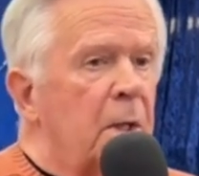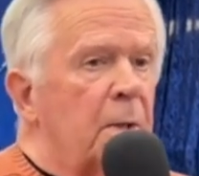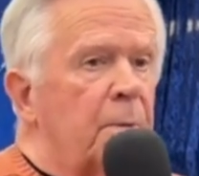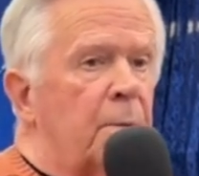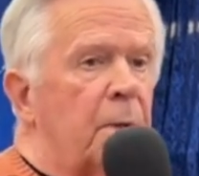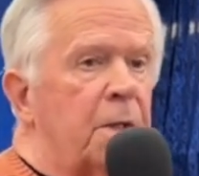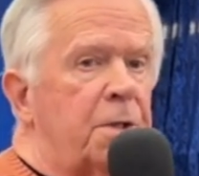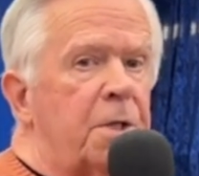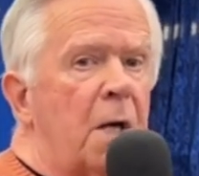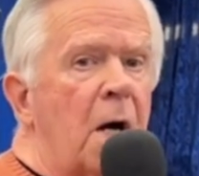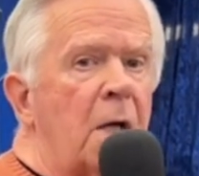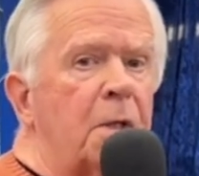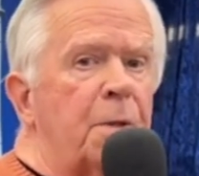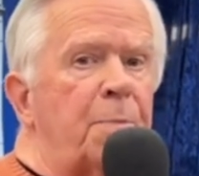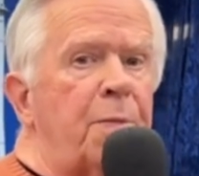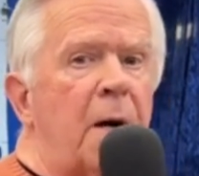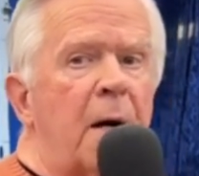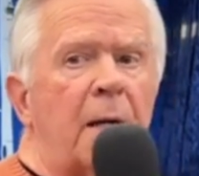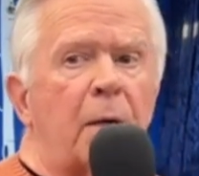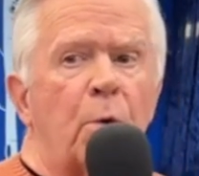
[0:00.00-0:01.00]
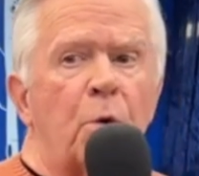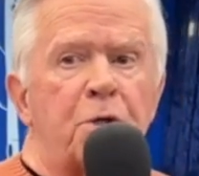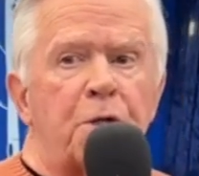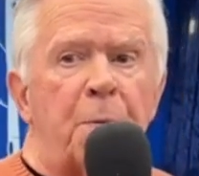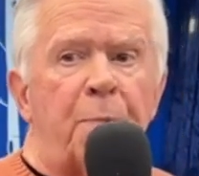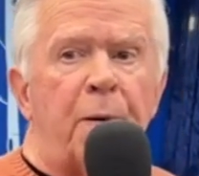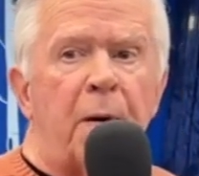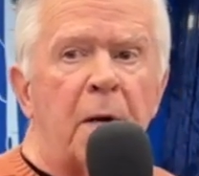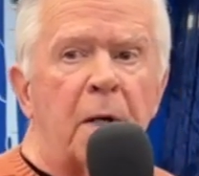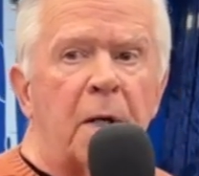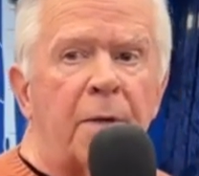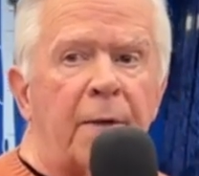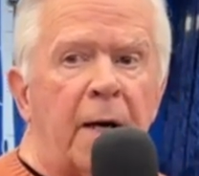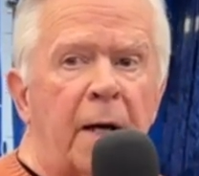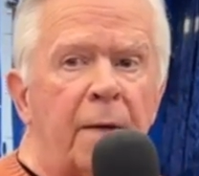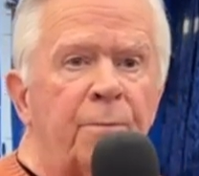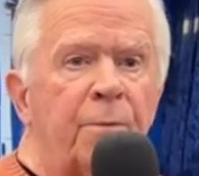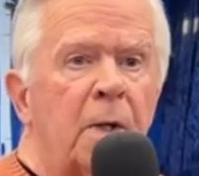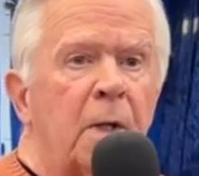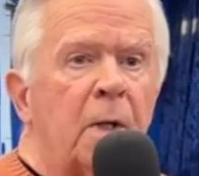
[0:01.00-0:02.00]
But Dr. Potter was a part of
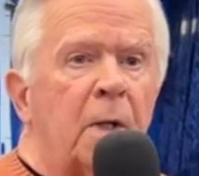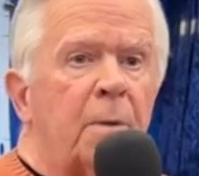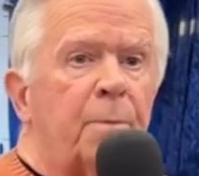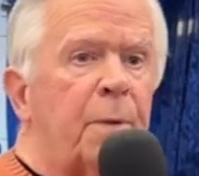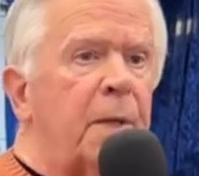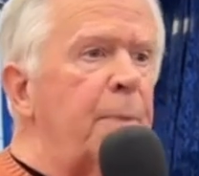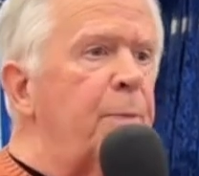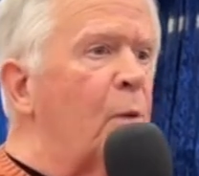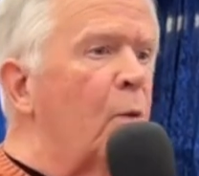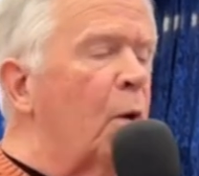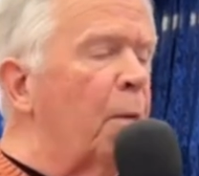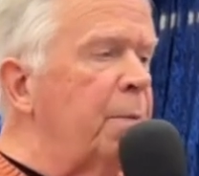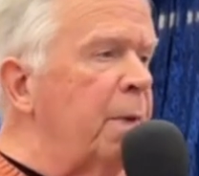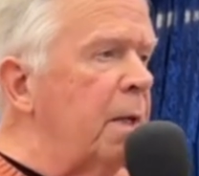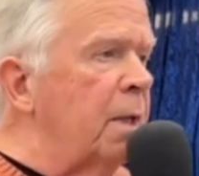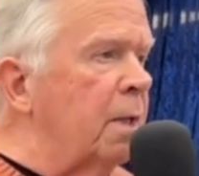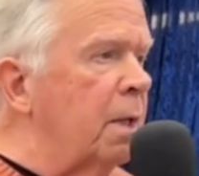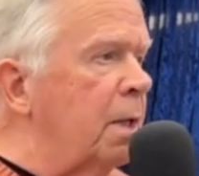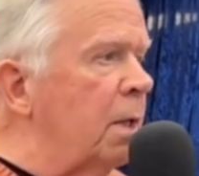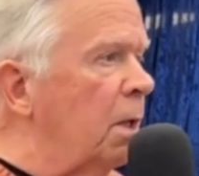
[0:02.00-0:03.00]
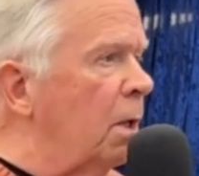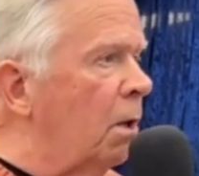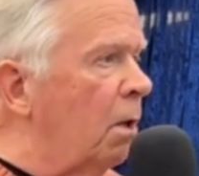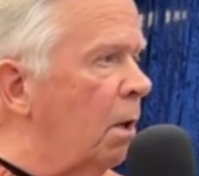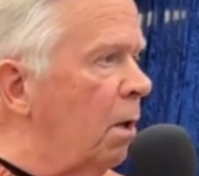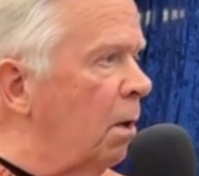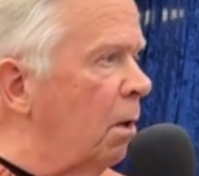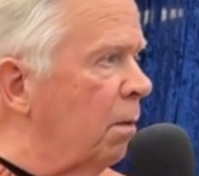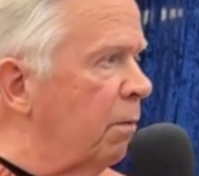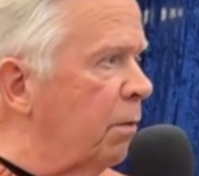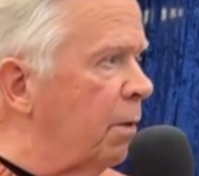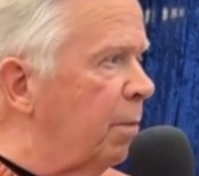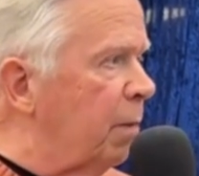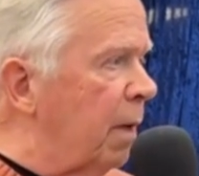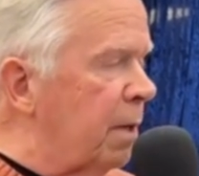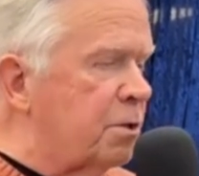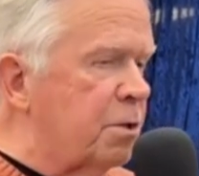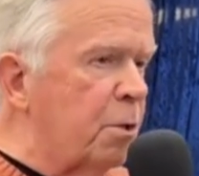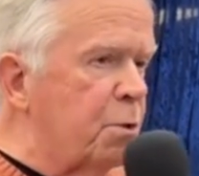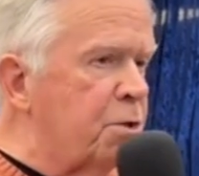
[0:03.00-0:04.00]
that. People were being killed all over the
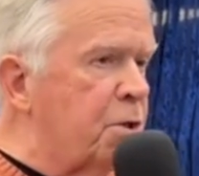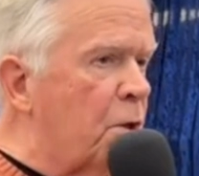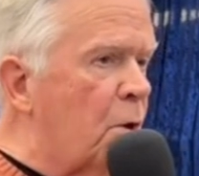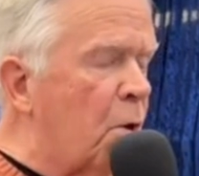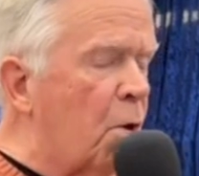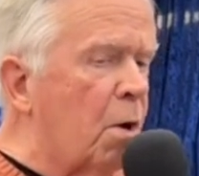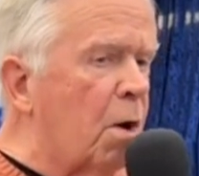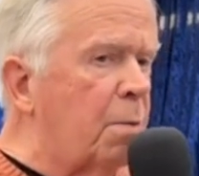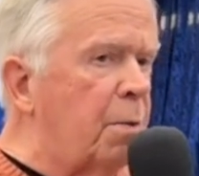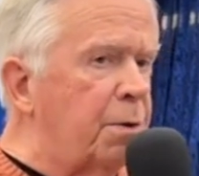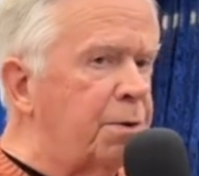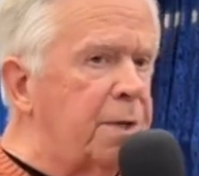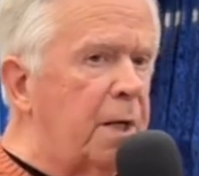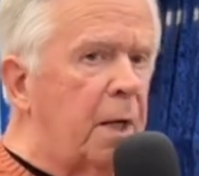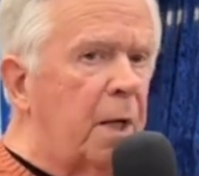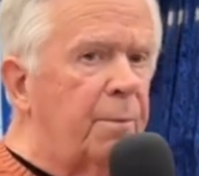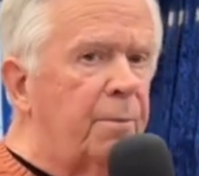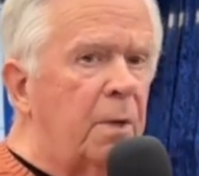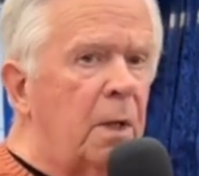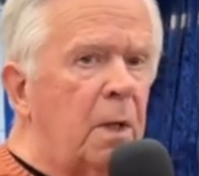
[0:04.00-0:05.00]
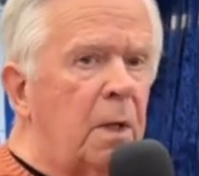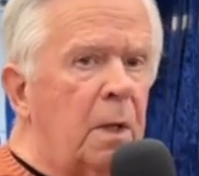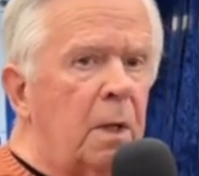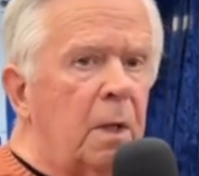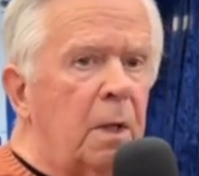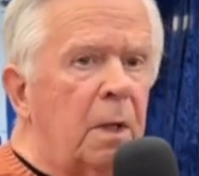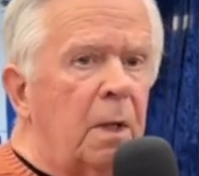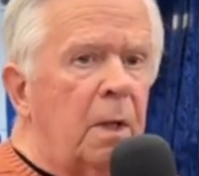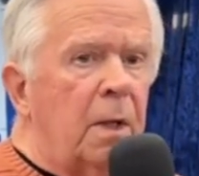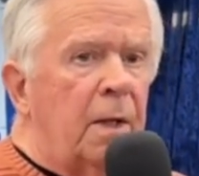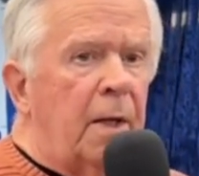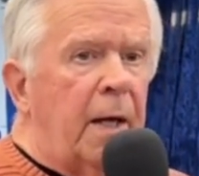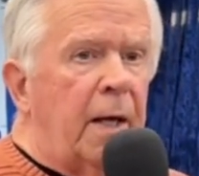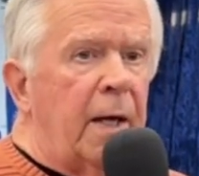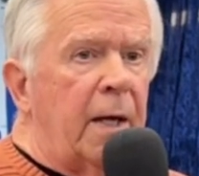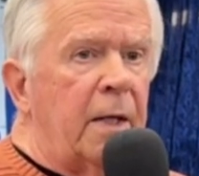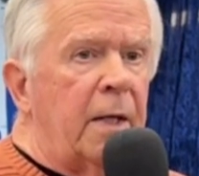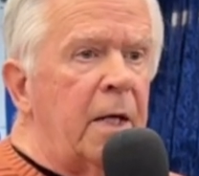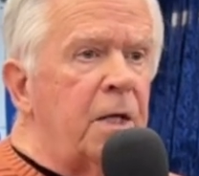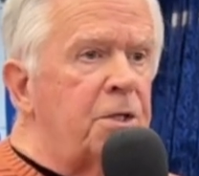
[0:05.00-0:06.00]
place. It was a horrible time.
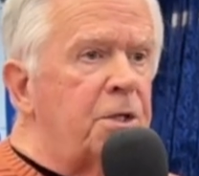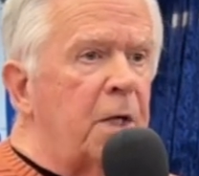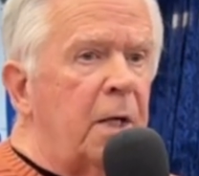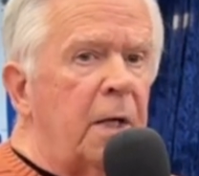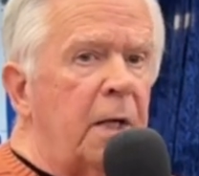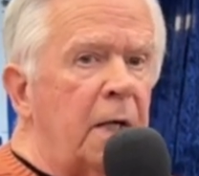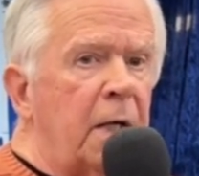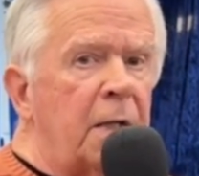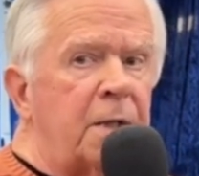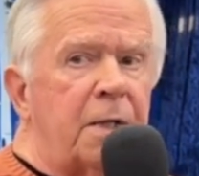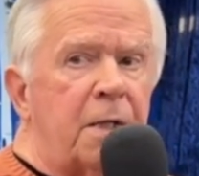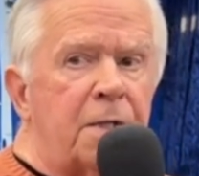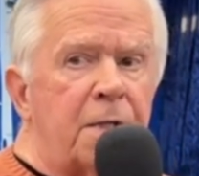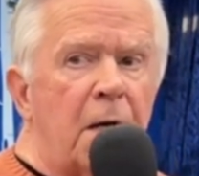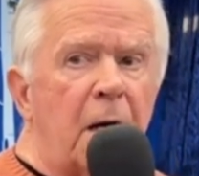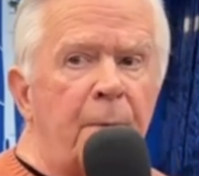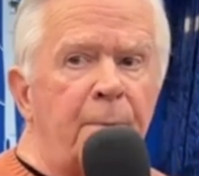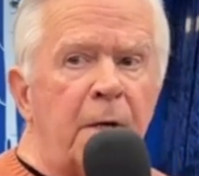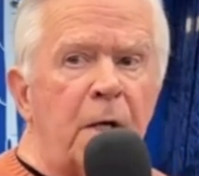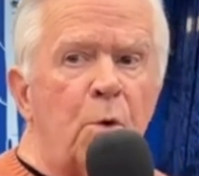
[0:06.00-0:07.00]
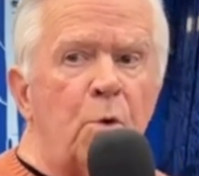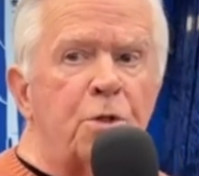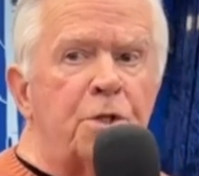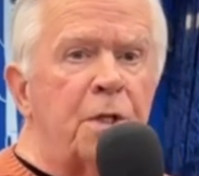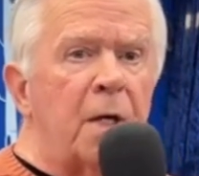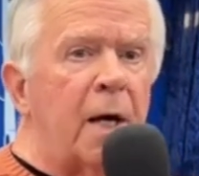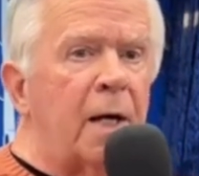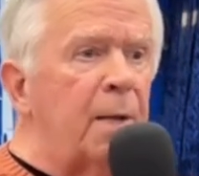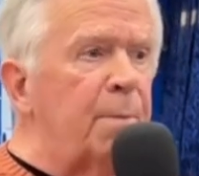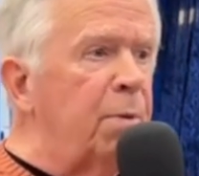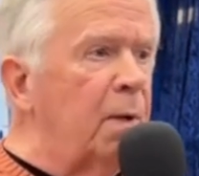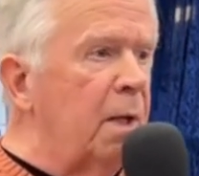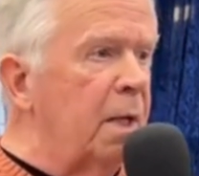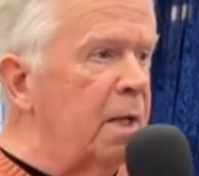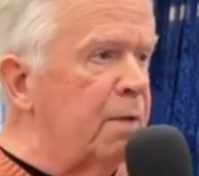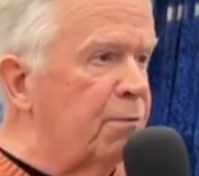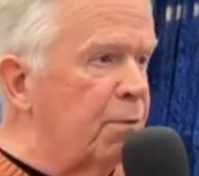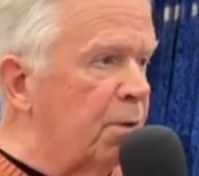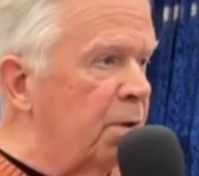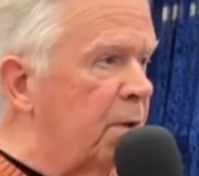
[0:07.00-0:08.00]
And he said, at the time, he was not a
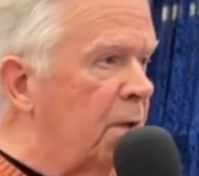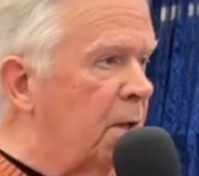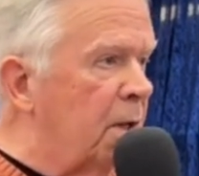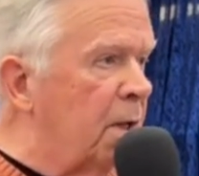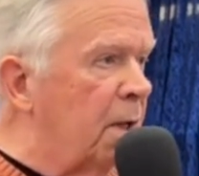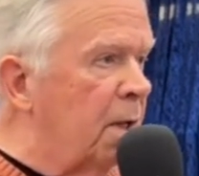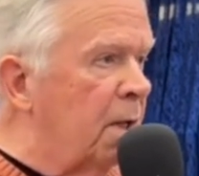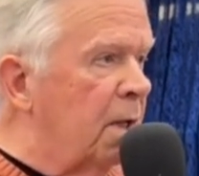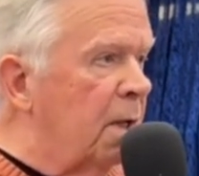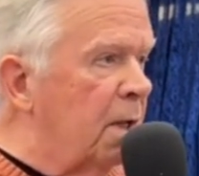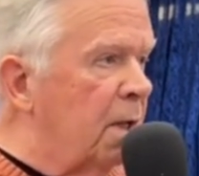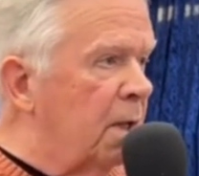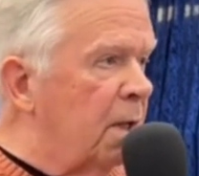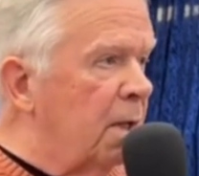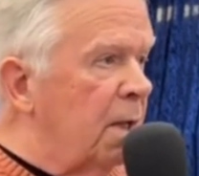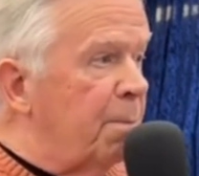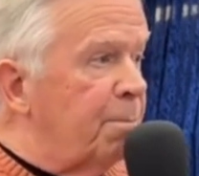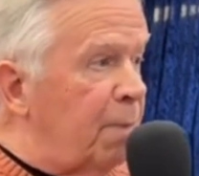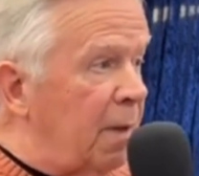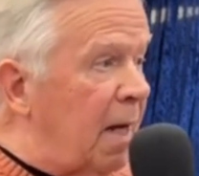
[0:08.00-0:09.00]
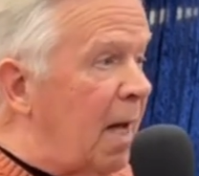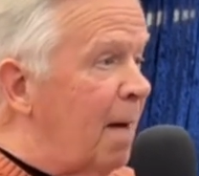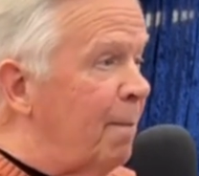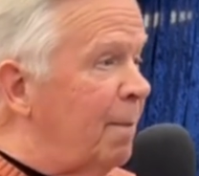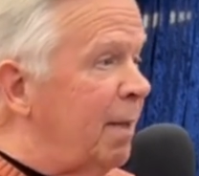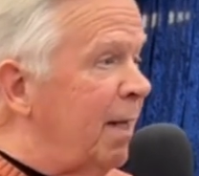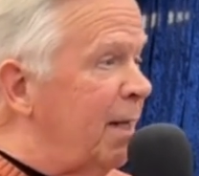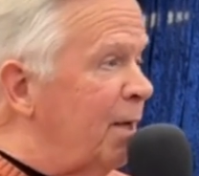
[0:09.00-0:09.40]
believer. But how many